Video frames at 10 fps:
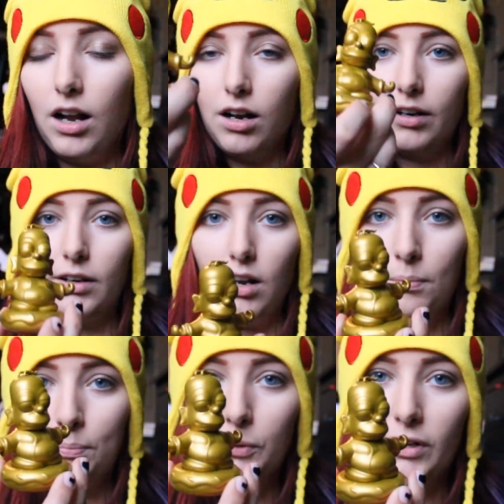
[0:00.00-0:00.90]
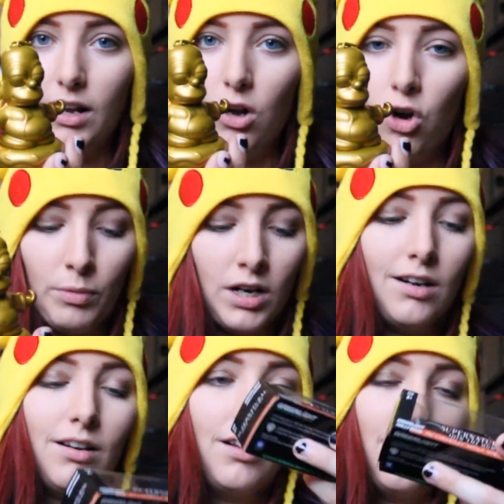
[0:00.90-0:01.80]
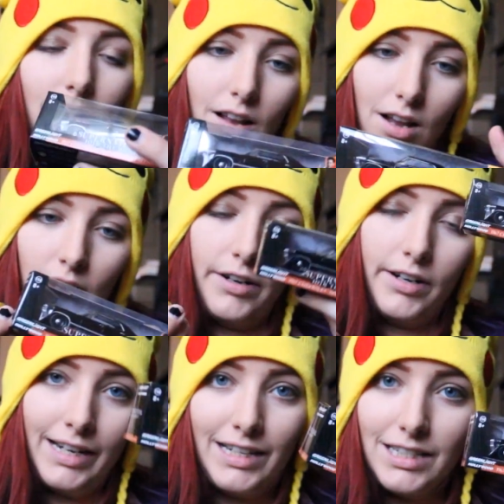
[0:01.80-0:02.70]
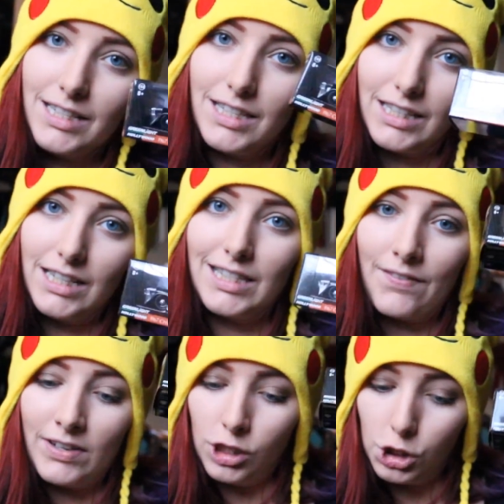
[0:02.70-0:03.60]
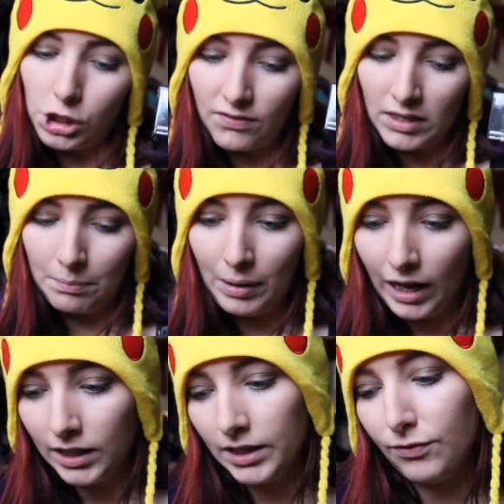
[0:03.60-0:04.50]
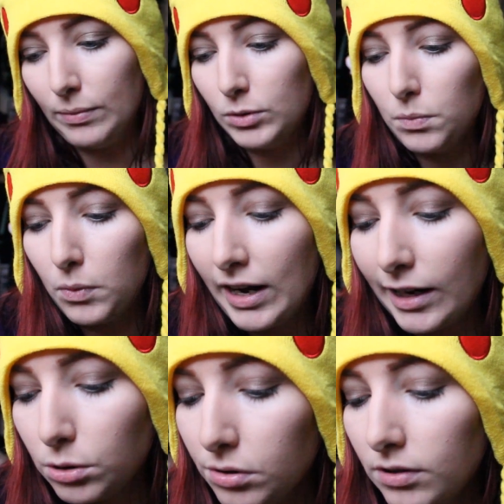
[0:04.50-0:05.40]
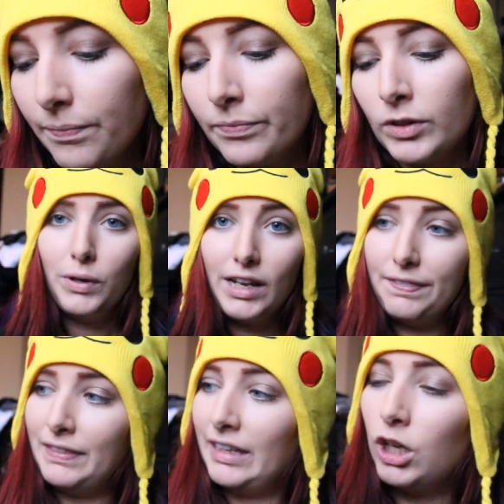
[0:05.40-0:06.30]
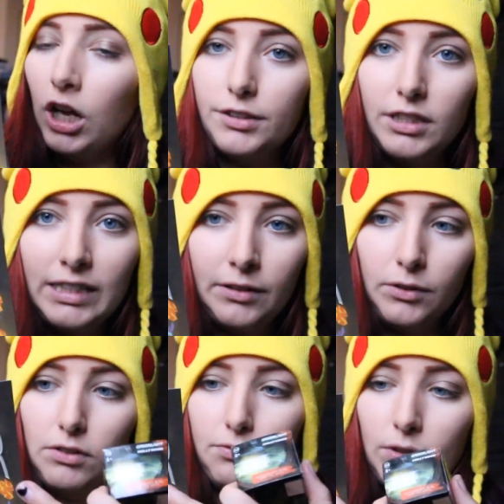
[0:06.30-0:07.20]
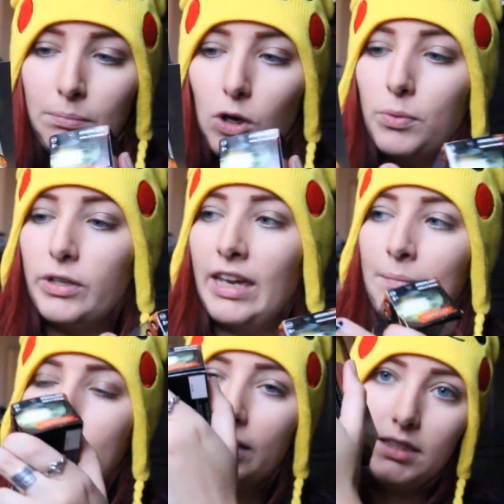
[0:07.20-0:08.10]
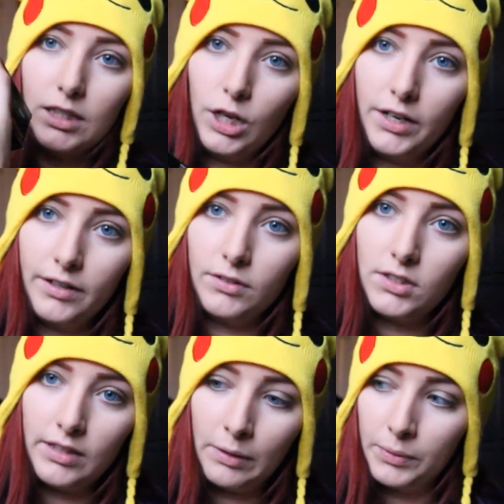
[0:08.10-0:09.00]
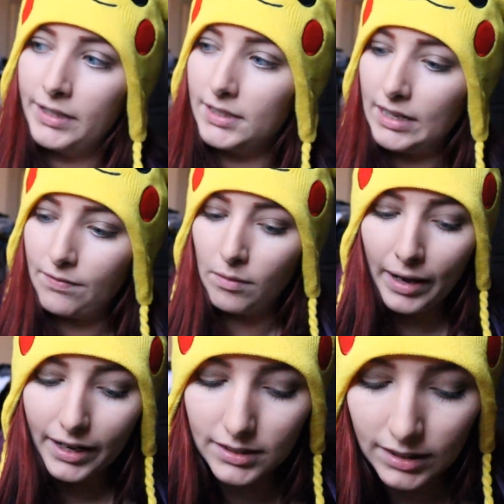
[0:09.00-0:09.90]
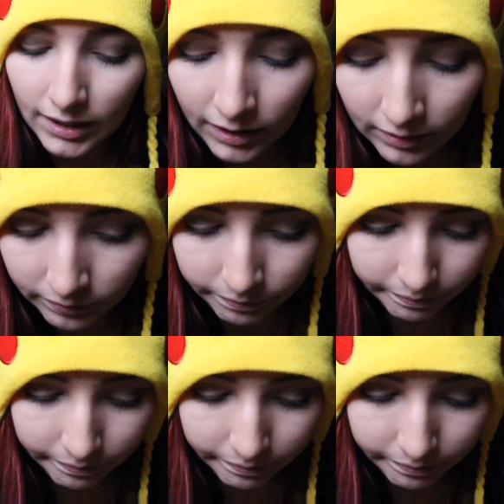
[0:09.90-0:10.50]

our Buddha Homer, our 1967 Chevy Impala from Supernatural. We got the card to download the free mobile game, plus the cards that were inside of the magazine.